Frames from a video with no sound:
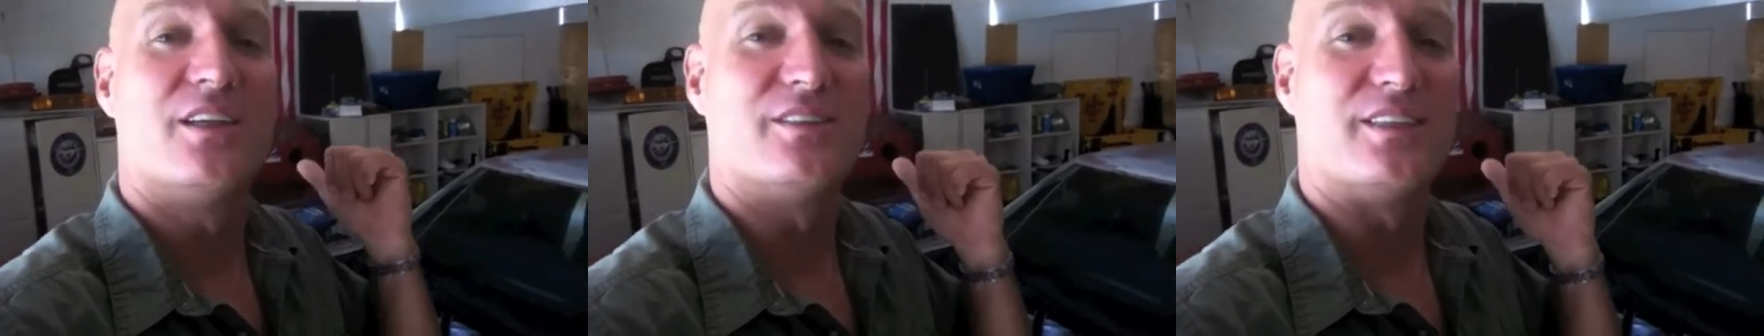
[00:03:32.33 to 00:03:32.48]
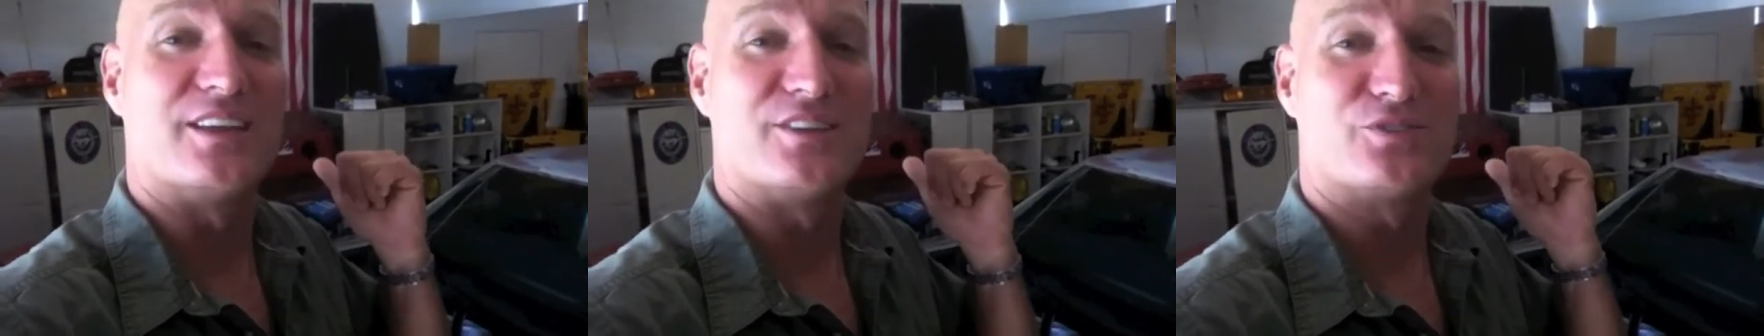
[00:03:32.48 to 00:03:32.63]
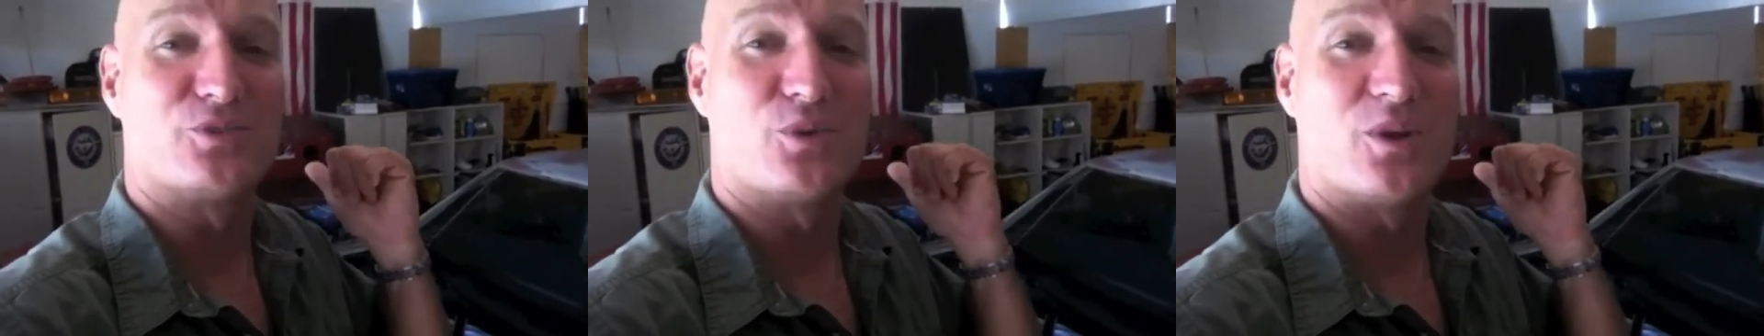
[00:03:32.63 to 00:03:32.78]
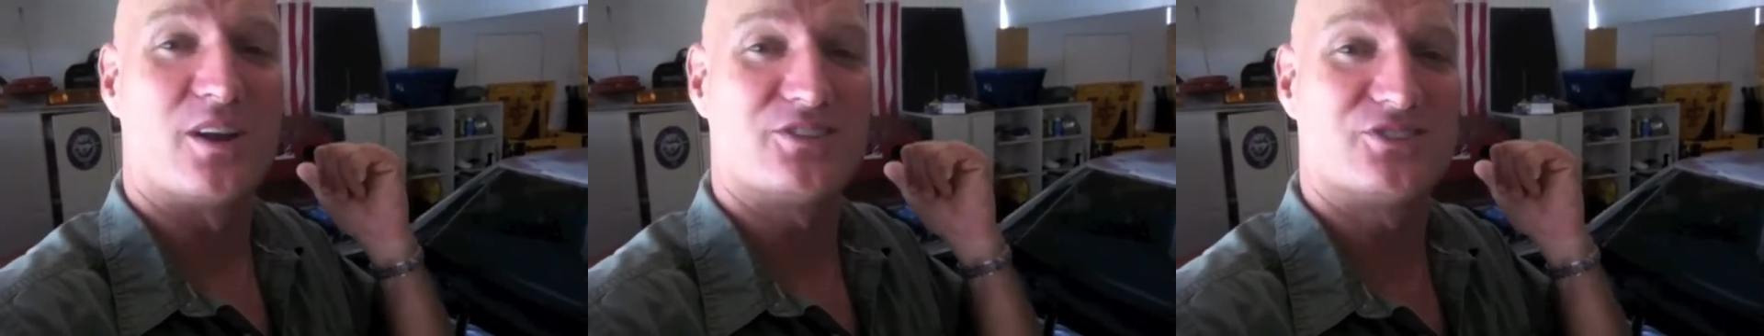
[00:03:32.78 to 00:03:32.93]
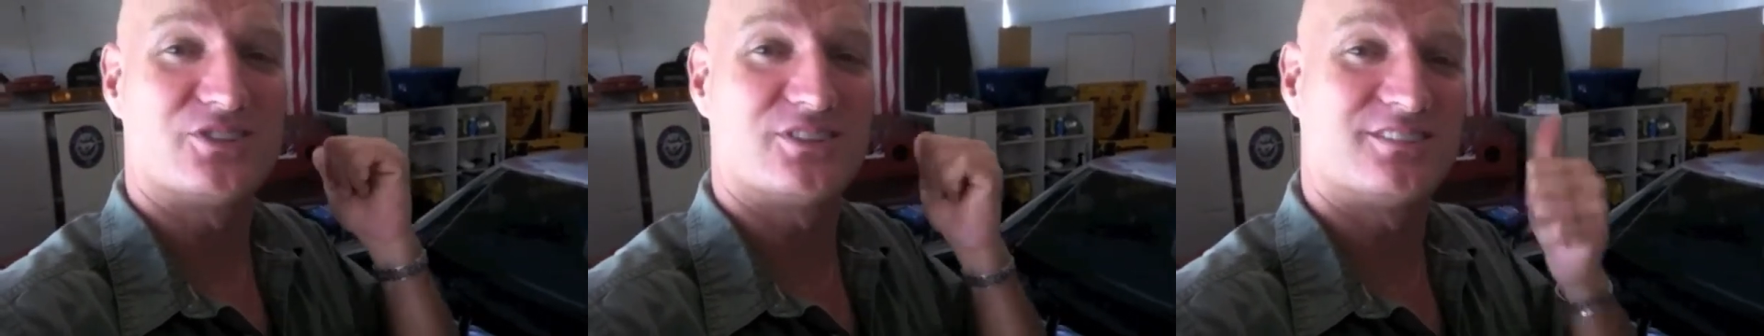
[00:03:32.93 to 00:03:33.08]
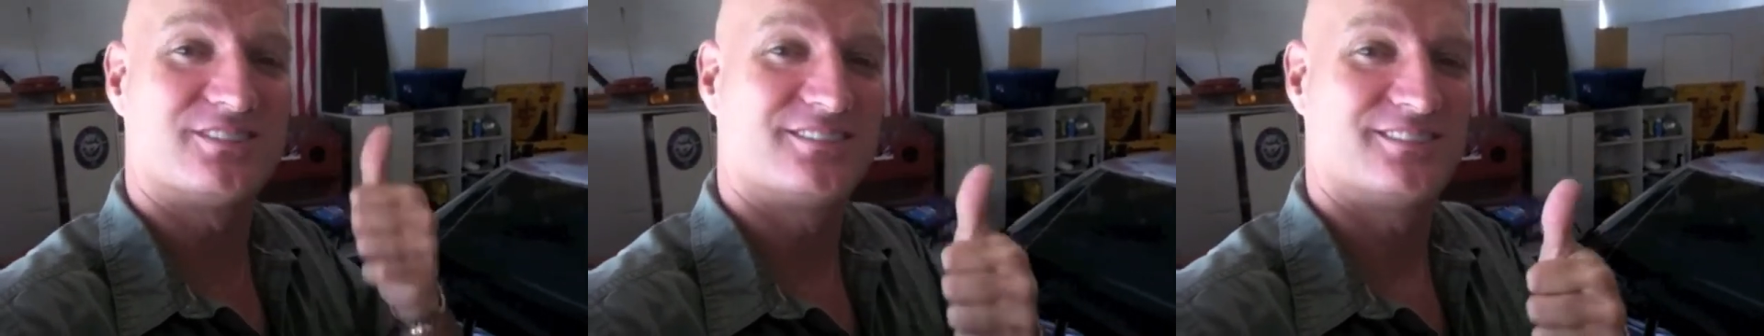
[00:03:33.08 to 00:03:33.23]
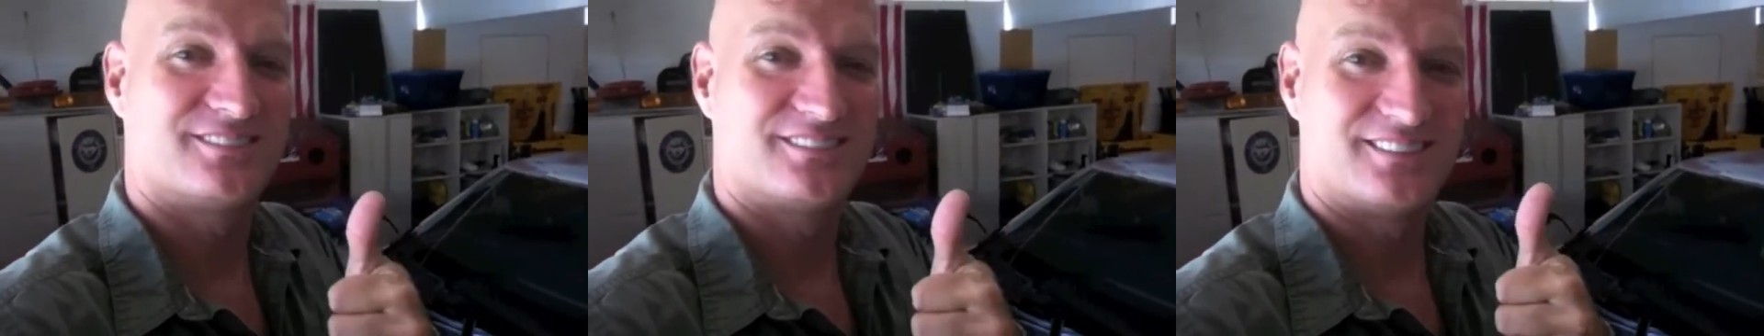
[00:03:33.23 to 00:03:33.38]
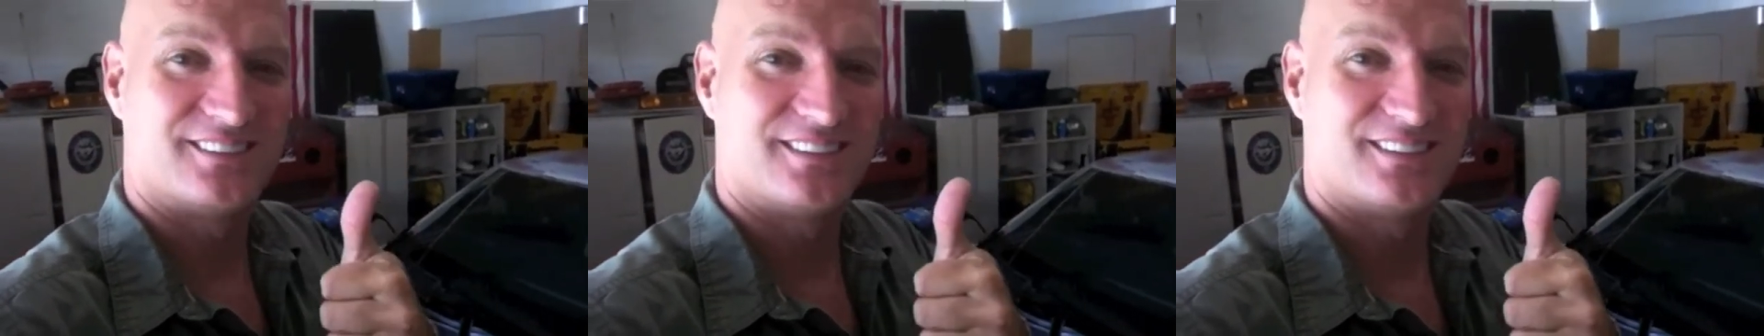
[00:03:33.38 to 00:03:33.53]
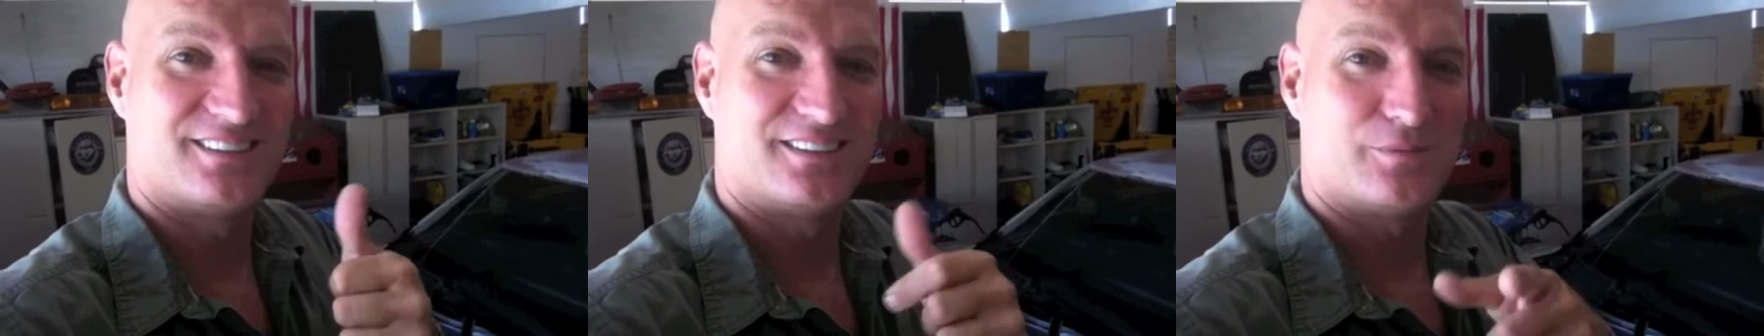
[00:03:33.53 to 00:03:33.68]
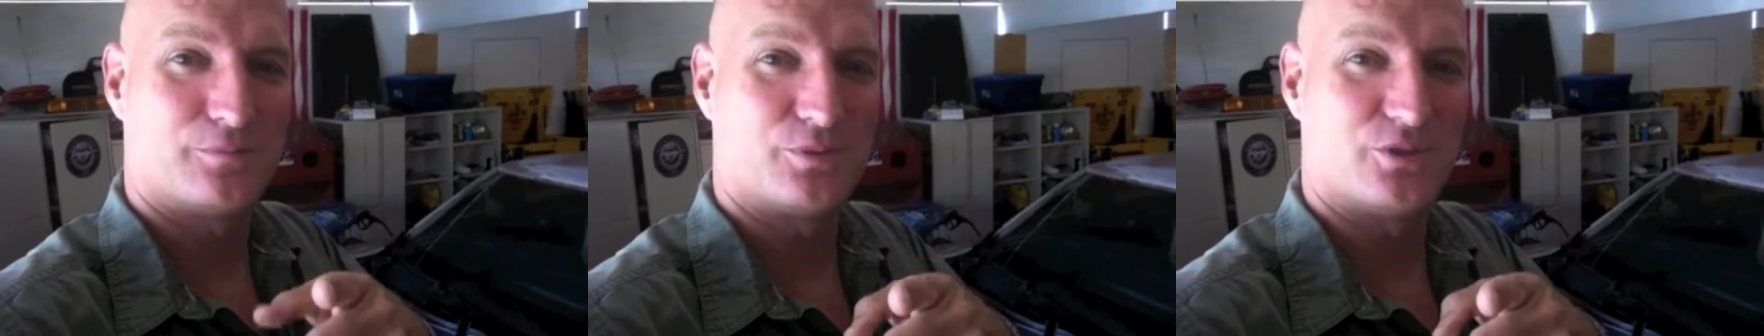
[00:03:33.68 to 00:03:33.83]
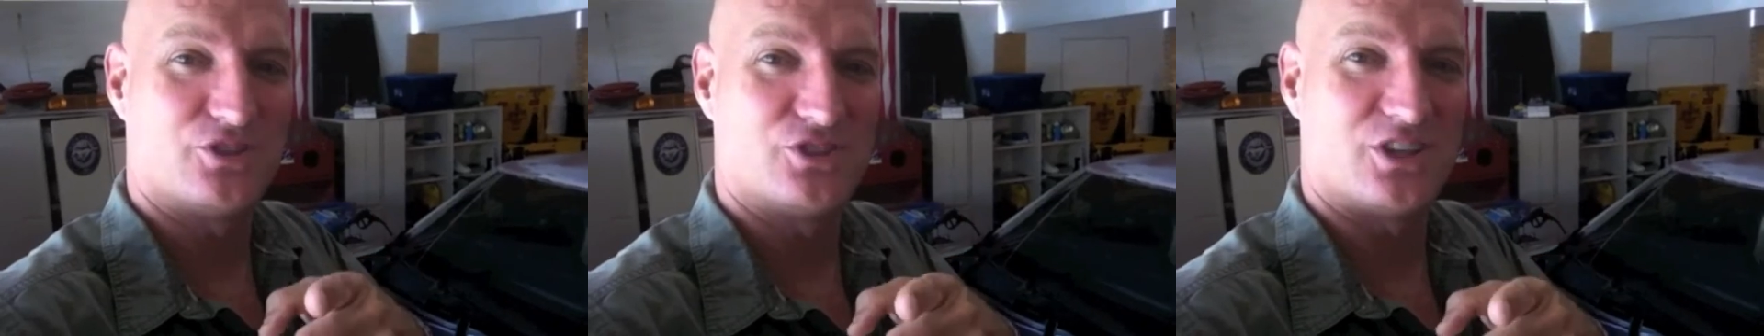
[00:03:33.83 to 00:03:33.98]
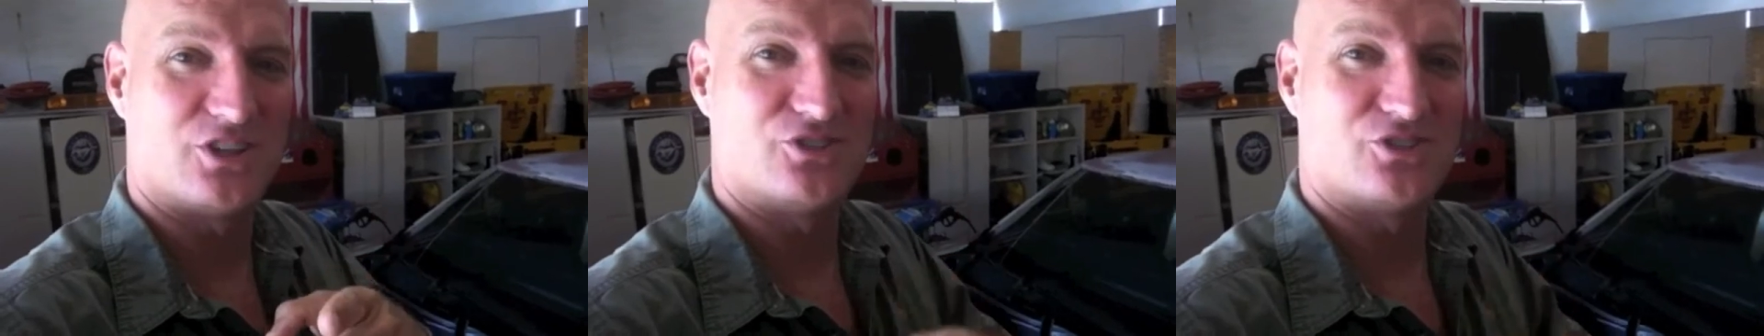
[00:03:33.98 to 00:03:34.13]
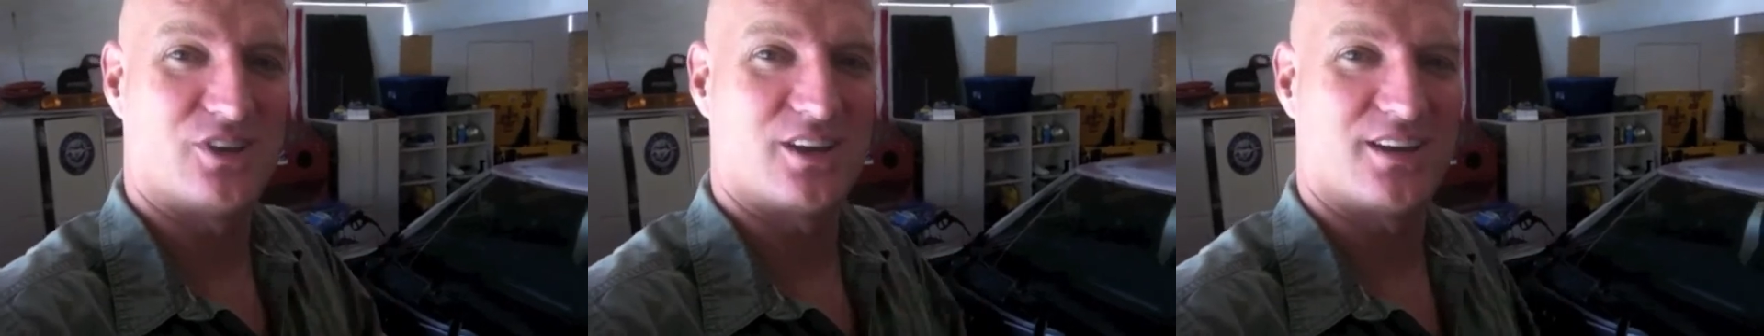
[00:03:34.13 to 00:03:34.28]
Thanks for watching.
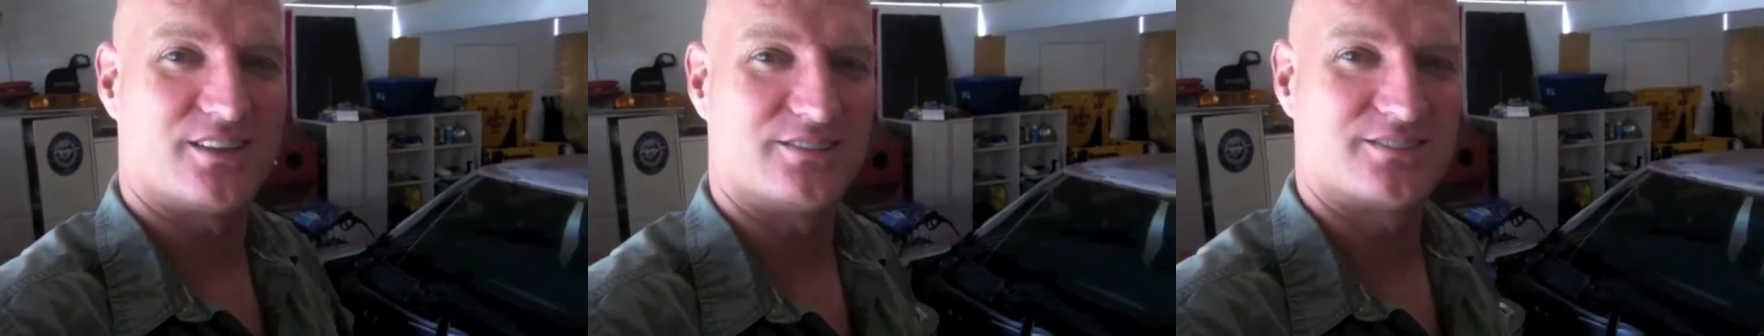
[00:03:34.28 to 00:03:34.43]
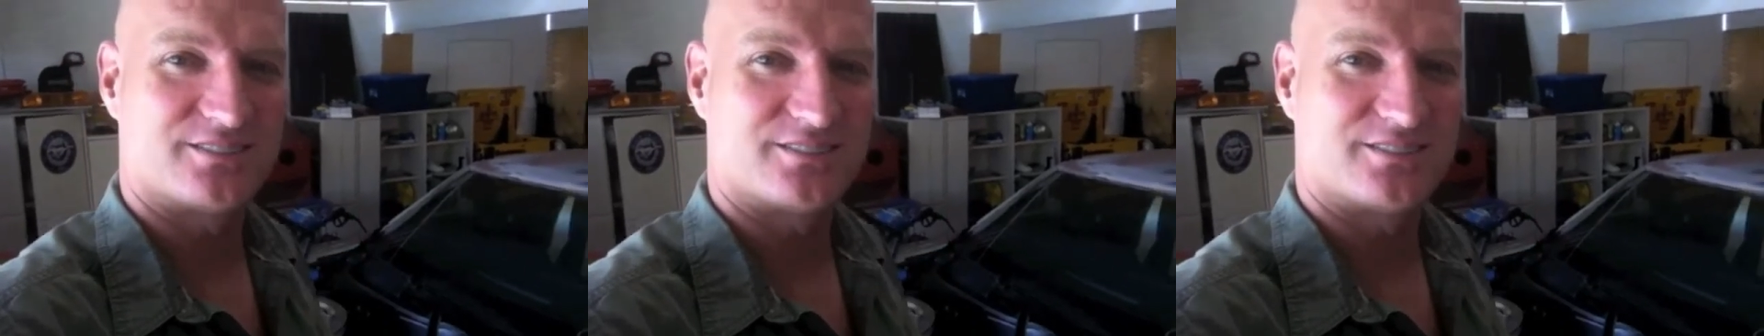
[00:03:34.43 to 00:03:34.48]
Appreciate you guys.